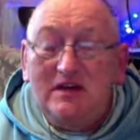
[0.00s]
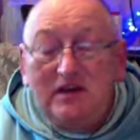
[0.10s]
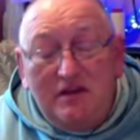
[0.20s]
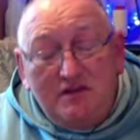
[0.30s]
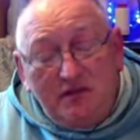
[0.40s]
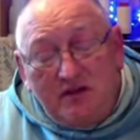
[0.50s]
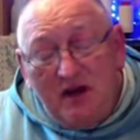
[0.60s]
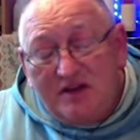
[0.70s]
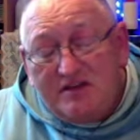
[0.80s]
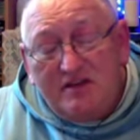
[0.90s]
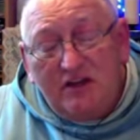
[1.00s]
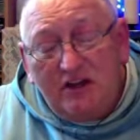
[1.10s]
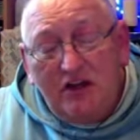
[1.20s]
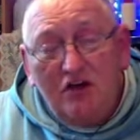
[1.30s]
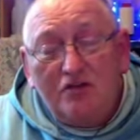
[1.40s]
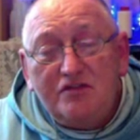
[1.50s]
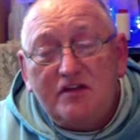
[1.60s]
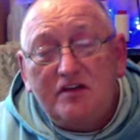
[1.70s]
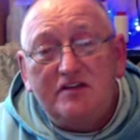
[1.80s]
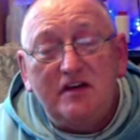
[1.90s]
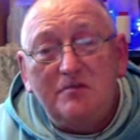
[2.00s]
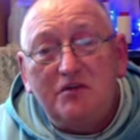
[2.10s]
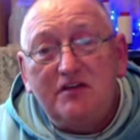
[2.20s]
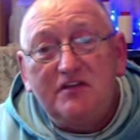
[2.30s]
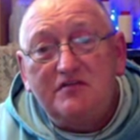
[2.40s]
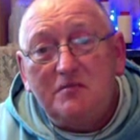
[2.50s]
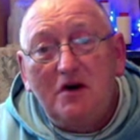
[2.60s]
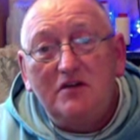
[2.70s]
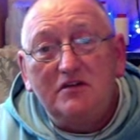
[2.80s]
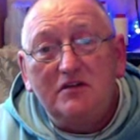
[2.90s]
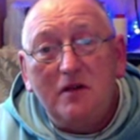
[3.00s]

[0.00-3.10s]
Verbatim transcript: Even as an enclosed contemplative monk,